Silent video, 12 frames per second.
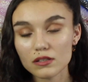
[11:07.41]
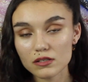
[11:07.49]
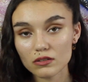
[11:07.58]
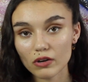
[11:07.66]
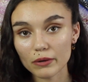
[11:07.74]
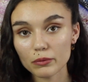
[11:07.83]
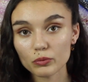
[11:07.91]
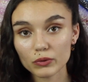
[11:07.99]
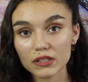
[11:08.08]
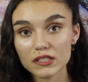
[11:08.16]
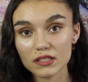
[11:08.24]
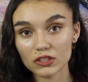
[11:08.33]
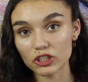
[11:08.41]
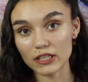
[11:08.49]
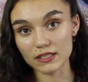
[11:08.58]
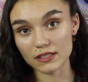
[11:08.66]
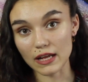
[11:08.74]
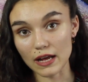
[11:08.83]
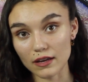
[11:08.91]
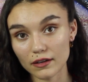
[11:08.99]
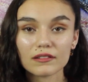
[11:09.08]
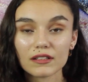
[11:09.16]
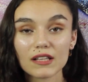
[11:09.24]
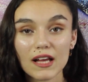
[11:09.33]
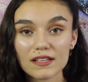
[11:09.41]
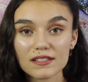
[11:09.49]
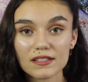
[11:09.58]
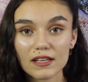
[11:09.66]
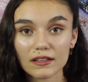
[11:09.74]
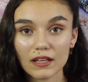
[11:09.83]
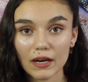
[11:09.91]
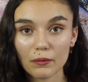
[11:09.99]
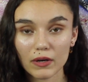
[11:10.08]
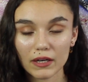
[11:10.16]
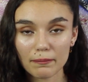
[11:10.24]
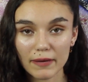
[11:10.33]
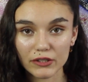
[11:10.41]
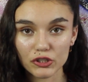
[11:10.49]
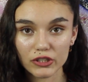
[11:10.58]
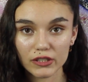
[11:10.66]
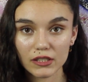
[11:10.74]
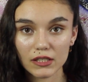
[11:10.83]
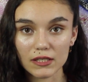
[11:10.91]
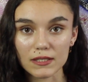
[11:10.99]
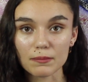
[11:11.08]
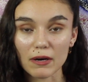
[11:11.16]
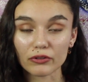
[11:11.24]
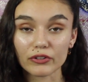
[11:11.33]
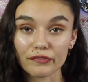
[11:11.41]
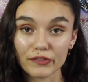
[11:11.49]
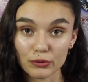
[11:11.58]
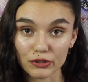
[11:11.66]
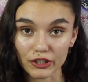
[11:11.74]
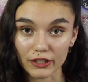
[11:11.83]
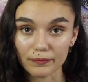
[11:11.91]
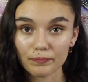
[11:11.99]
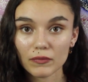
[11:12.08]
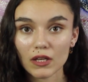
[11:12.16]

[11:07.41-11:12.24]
So I would really suggest that. The last thing that I want to mention is about the future.